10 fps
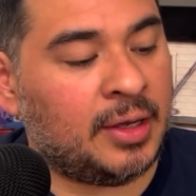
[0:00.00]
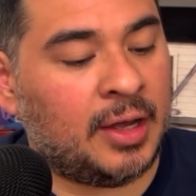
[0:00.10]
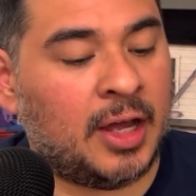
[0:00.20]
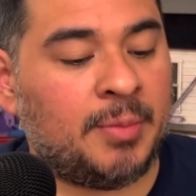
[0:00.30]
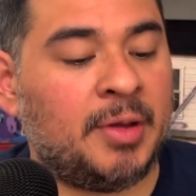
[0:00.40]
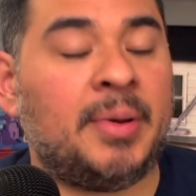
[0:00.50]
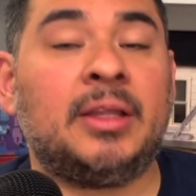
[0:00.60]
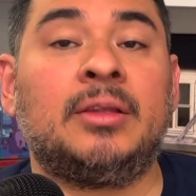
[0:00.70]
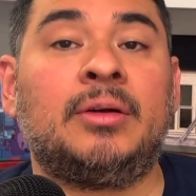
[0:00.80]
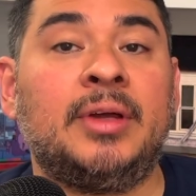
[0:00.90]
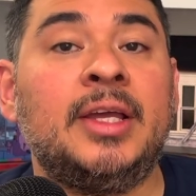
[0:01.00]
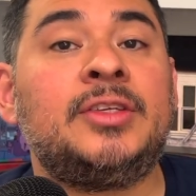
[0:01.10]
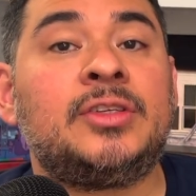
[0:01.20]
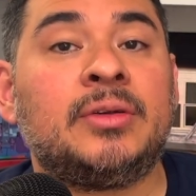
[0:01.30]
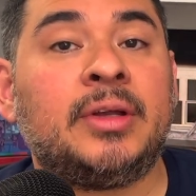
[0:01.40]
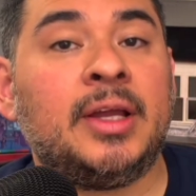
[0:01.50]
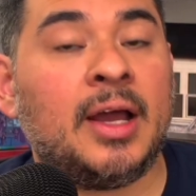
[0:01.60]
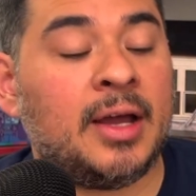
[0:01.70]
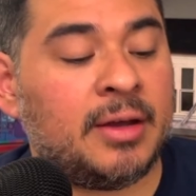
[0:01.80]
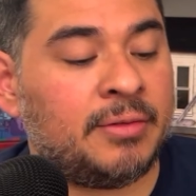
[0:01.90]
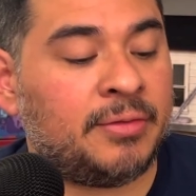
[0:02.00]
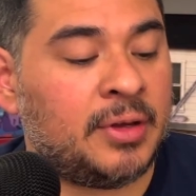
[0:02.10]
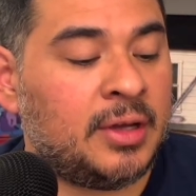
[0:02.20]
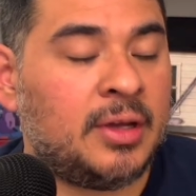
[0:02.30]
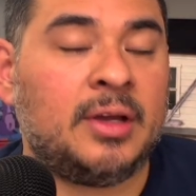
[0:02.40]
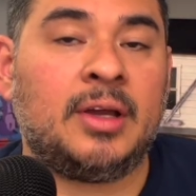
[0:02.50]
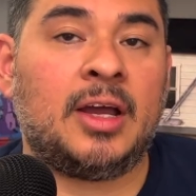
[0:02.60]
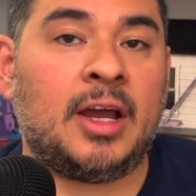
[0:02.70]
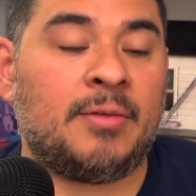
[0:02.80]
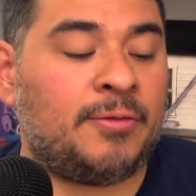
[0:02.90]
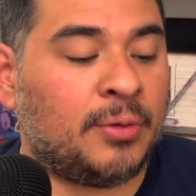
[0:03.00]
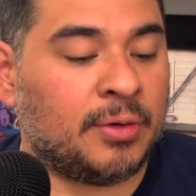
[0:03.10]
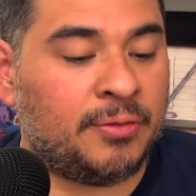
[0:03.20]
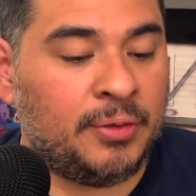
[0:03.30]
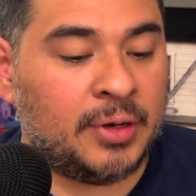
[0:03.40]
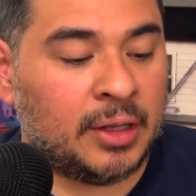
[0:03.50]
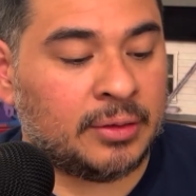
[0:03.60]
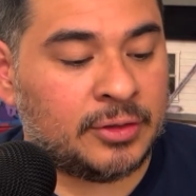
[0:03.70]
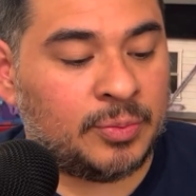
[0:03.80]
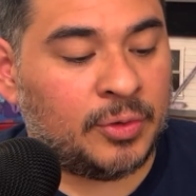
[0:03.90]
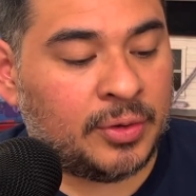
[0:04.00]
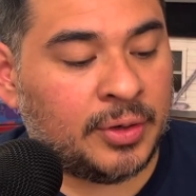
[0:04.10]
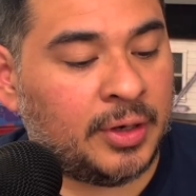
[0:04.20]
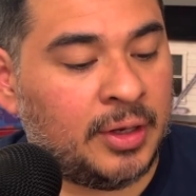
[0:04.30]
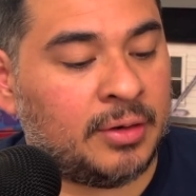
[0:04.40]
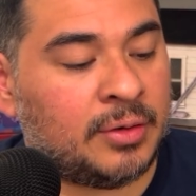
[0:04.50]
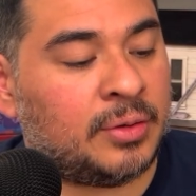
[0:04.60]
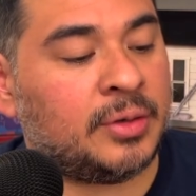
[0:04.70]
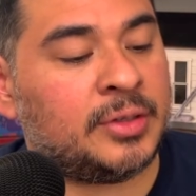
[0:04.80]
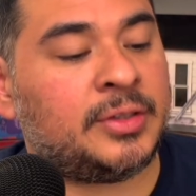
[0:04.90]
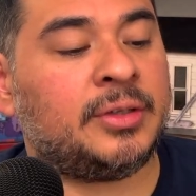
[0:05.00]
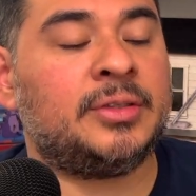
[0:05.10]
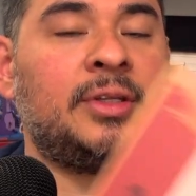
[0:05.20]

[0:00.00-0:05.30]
about the little history of For a Few Dollars More. And of course, there's the